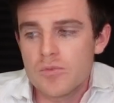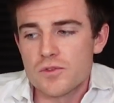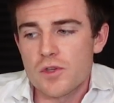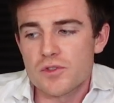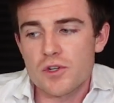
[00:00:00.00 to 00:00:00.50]

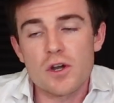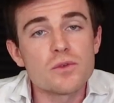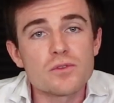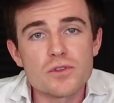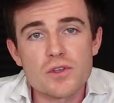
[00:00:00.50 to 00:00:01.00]
So starting
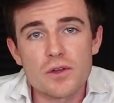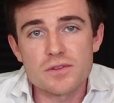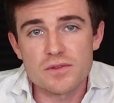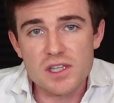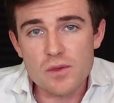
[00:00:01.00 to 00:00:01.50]
with the
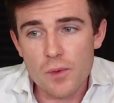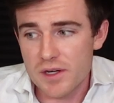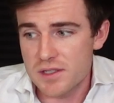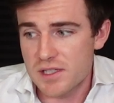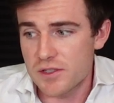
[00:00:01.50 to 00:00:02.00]
results of
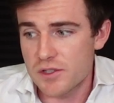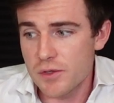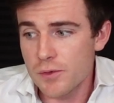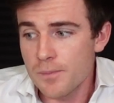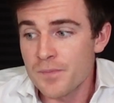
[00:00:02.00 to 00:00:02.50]
T1 and
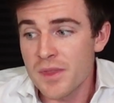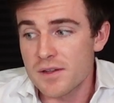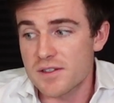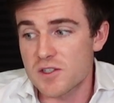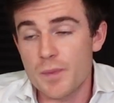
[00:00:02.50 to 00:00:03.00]
T2,
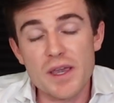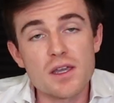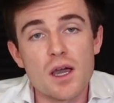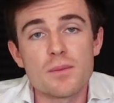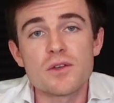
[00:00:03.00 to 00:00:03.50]

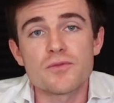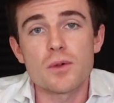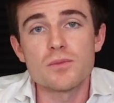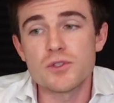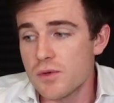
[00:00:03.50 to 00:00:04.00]
despite coming
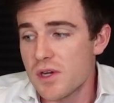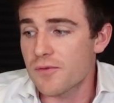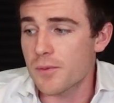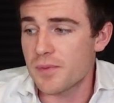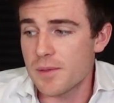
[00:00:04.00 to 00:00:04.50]
from two
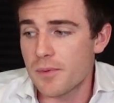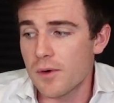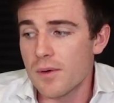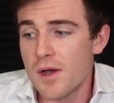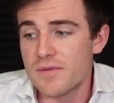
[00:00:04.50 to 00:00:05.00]
different
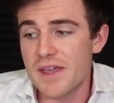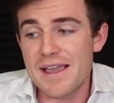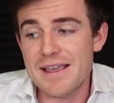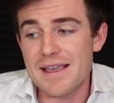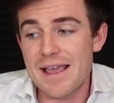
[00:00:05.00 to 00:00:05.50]
people,
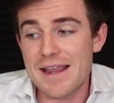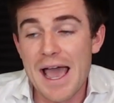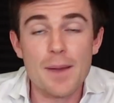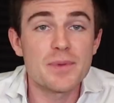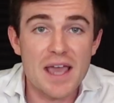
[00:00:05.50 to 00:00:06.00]
they
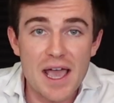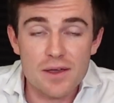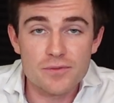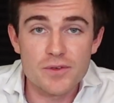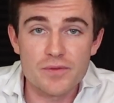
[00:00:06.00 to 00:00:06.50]
happen to
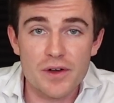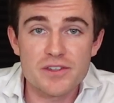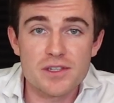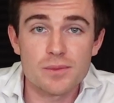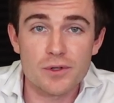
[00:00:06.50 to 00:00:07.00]
have very
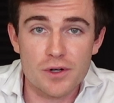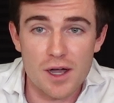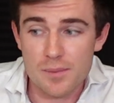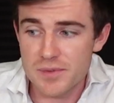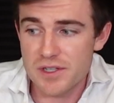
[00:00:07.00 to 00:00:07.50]
similar
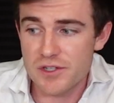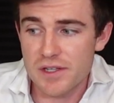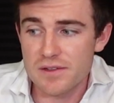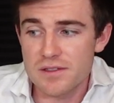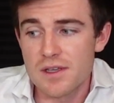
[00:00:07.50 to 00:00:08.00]

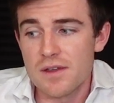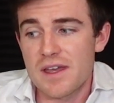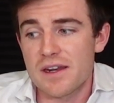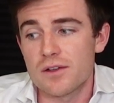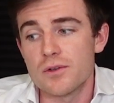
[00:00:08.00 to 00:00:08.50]
compositions.
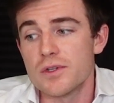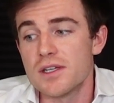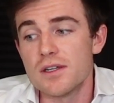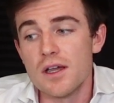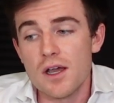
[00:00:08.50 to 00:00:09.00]
That
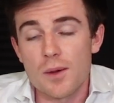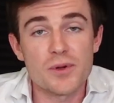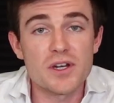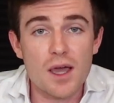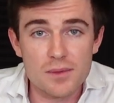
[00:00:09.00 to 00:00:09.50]
included a
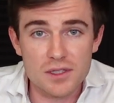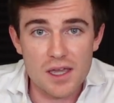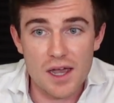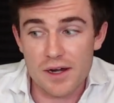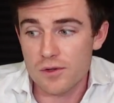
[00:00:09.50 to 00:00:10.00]

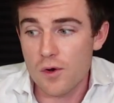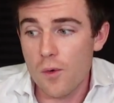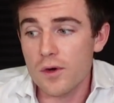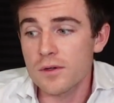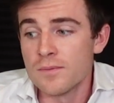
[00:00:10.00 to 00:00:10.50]
predominantly iron
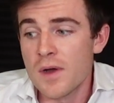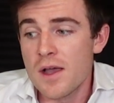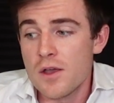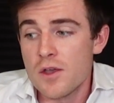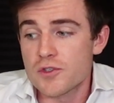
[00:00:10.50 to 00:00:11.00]
core,
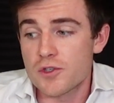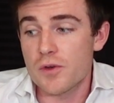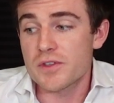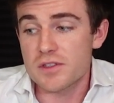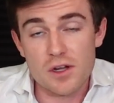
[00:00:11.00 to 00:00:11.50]

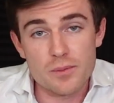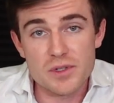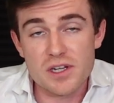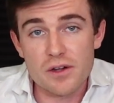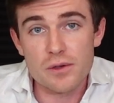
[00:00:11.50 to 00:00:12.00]
surface layer
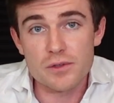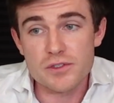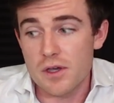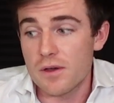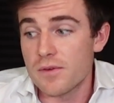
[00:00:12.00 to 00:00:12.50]

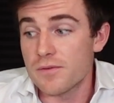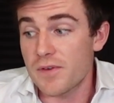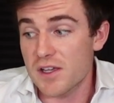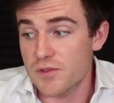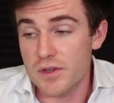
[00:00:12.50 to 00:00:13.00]
materials of
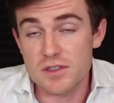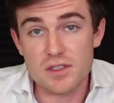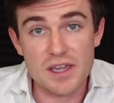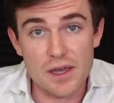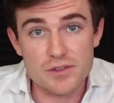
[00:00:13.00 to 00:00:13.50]
phosphorus,
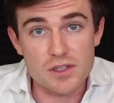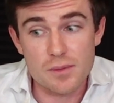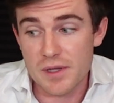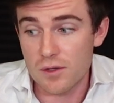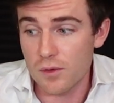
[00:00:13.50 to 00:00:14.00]

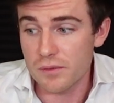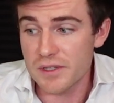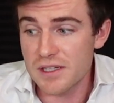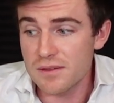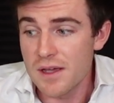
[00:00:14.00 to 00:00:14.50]
calcium, and
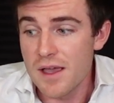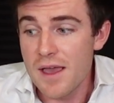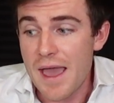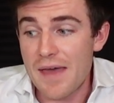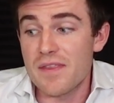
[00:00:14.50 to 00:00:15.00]
chlorine,
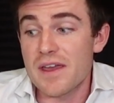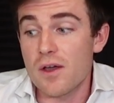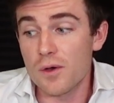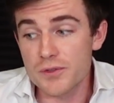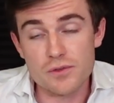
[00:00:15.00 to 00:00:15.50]
and they
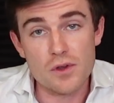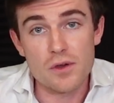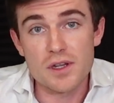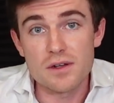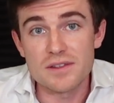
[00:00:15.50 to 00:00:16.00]
also
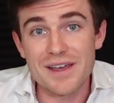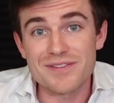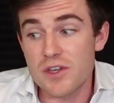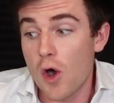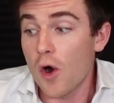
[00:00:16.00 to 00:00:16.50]
noted
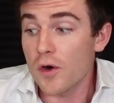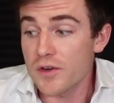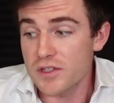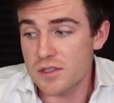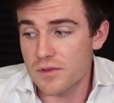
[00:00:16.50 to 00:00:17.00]
that the
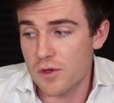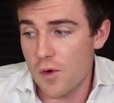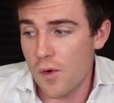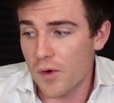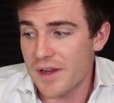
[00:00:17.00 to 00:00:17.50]
hardness of the
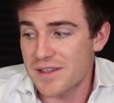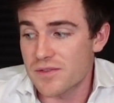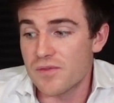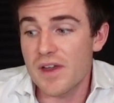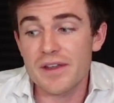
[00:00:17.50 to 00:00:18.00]
core is
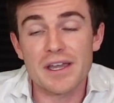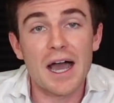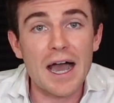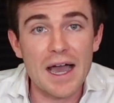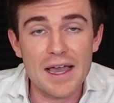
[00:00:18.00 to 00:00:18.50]
very
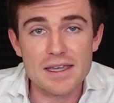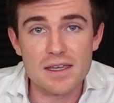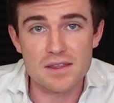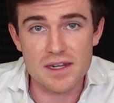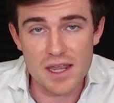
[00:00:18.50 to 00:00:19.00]
high
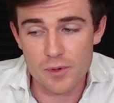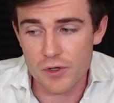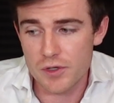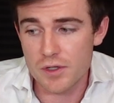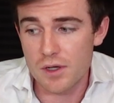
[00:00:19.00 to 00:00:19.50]
in the
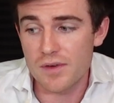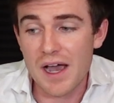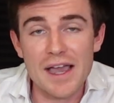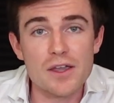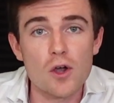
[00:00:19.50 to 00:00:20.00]
neighborhood of
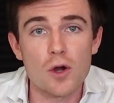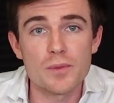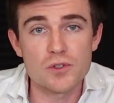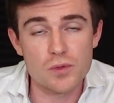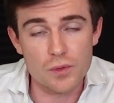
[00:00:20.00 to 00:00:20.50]
high
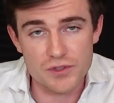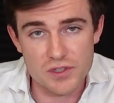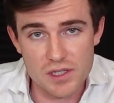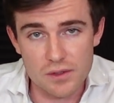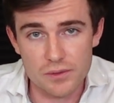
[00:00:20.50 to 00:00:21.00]
carbon tool
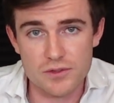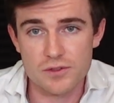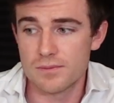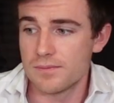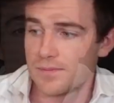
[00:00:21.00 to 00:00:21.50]
steels.